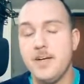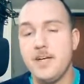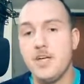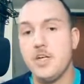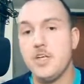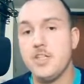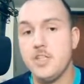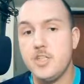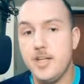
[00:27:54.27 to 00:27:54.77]

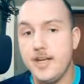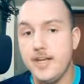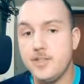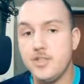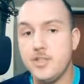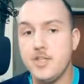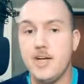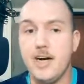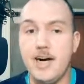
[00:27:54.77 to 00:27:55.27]

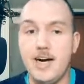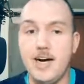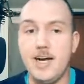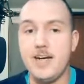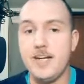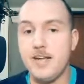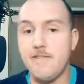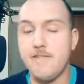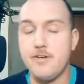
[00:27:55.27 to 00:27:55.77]
Contingent
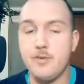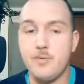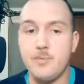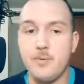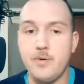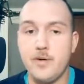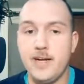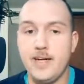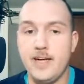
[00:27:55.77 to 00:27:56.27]
on if you're
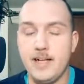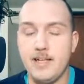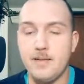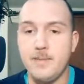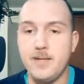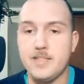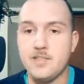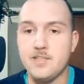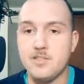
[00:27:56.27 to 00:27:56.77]
playing
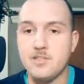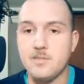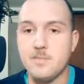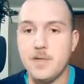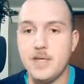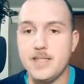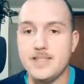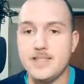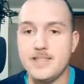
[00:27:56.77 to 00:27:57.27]
Elementals,
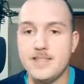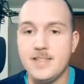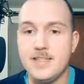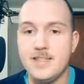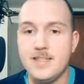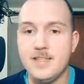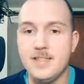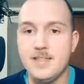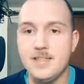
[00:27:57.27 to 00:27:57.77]
but
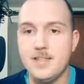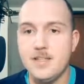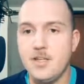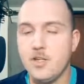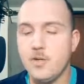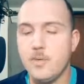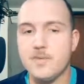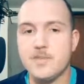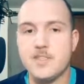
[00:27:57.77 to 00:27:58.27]
the
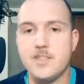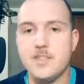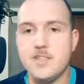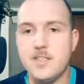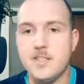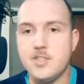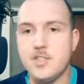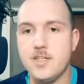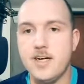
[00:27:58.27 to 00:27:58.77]
other one's
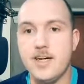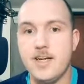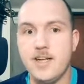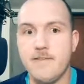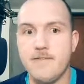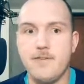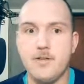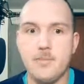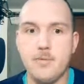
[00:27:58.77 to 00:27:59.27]
contingent on
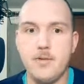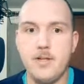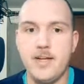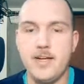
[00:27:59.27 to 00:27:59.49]
if you're playing